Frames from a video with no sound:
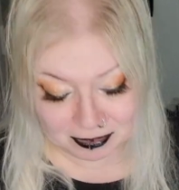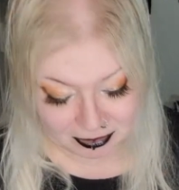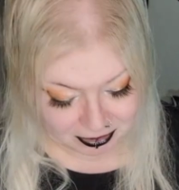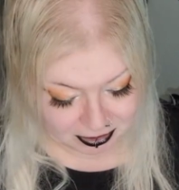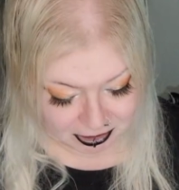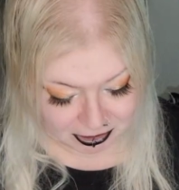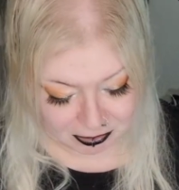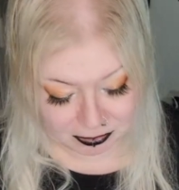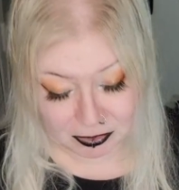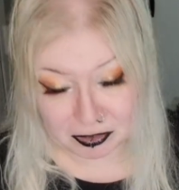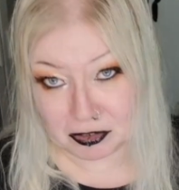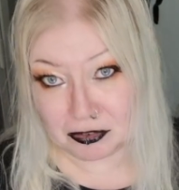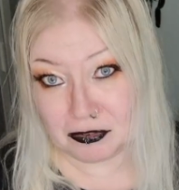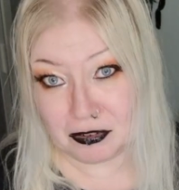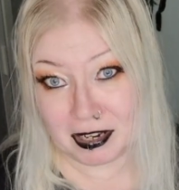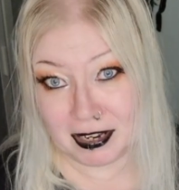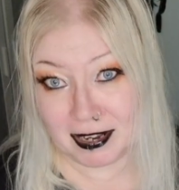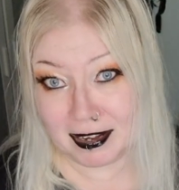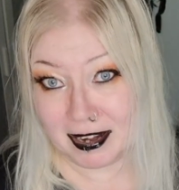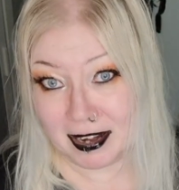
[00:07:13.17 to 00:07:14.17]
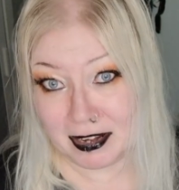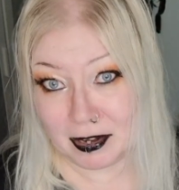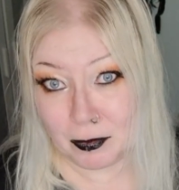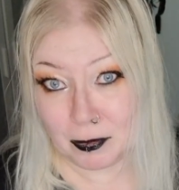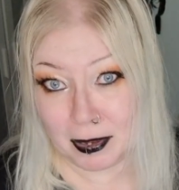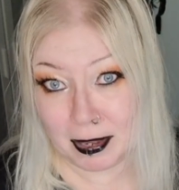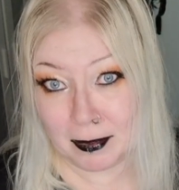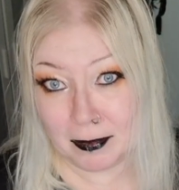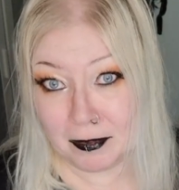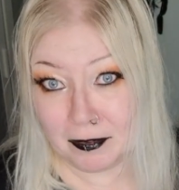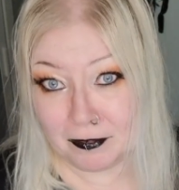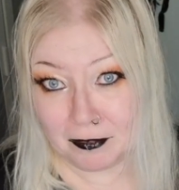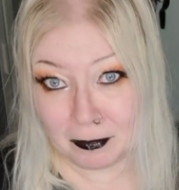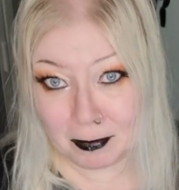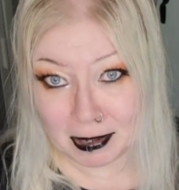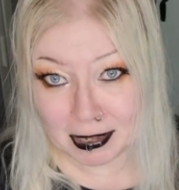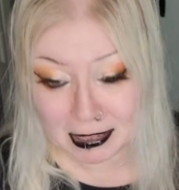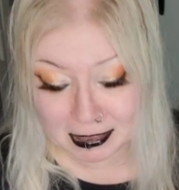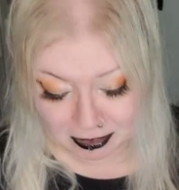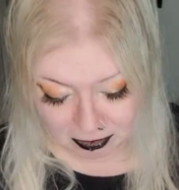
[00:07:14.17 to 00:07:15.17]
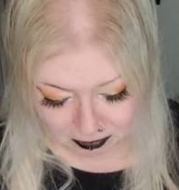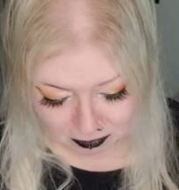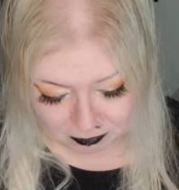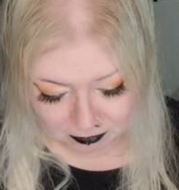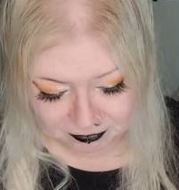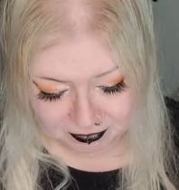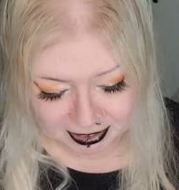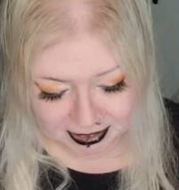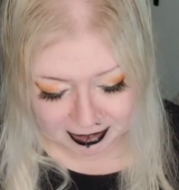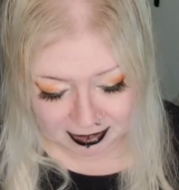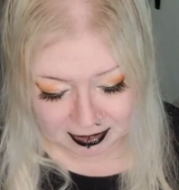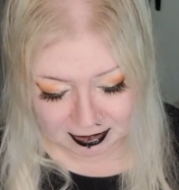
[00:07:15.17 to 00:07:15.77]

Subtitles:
use a dryer anyway for my clothing.